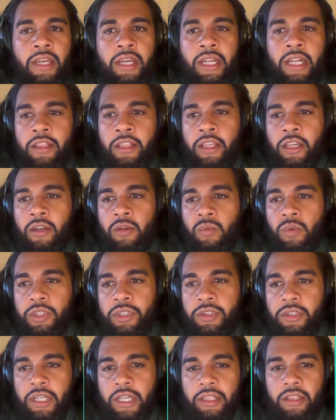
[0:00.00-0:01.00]
And I think
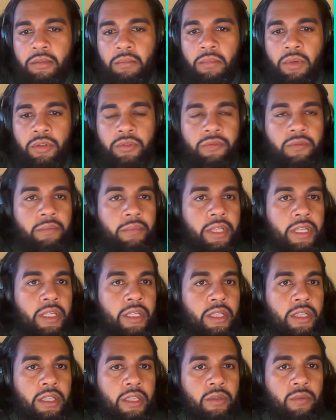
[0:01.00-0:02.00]
what stood out the most for
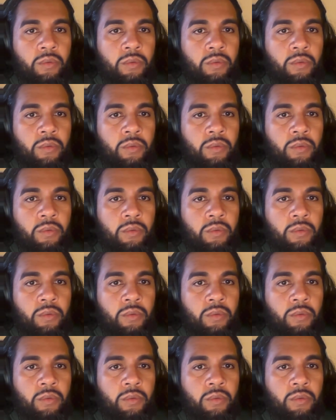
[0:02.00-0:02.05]
me